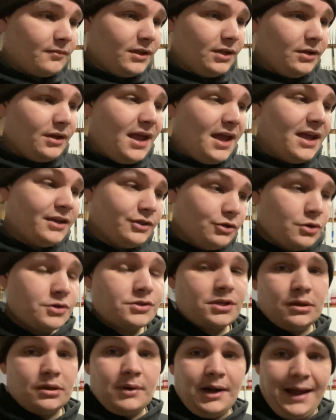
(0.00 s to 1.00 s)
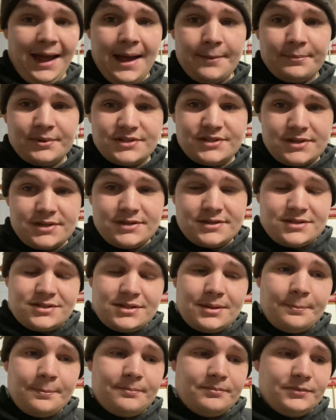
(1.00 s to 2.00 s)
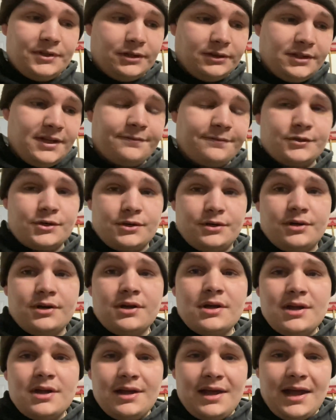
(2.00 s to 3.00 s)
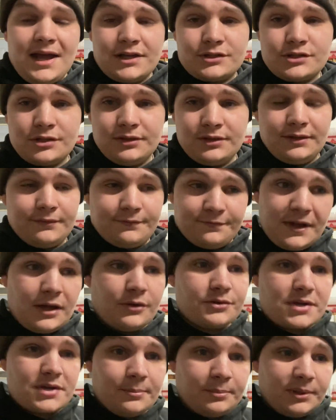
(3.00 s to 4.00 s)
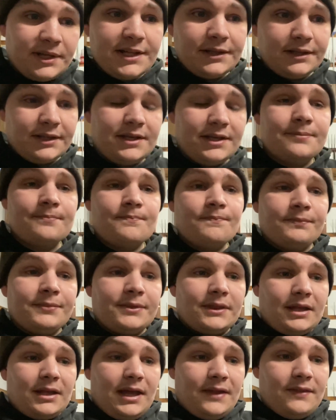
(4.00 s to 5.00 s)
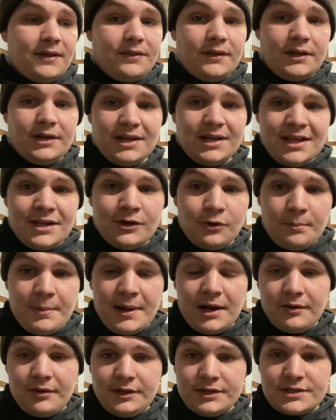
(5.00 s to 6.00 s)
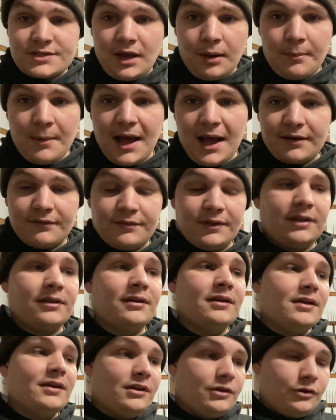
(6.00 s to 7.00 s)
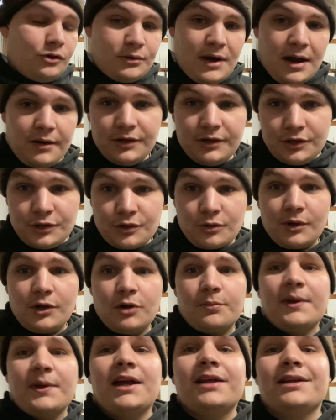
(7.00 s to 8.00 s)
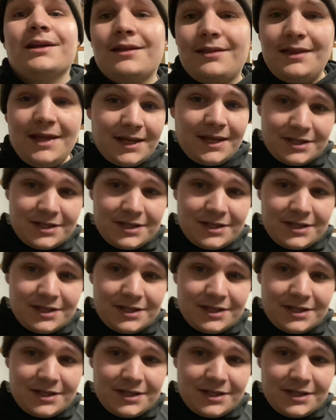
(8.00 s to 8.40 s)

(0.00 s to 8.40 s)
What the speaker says: And usually what happens is the lifter actually fails completely, and then the needle bearings come out of it, go down into your oil pan, they get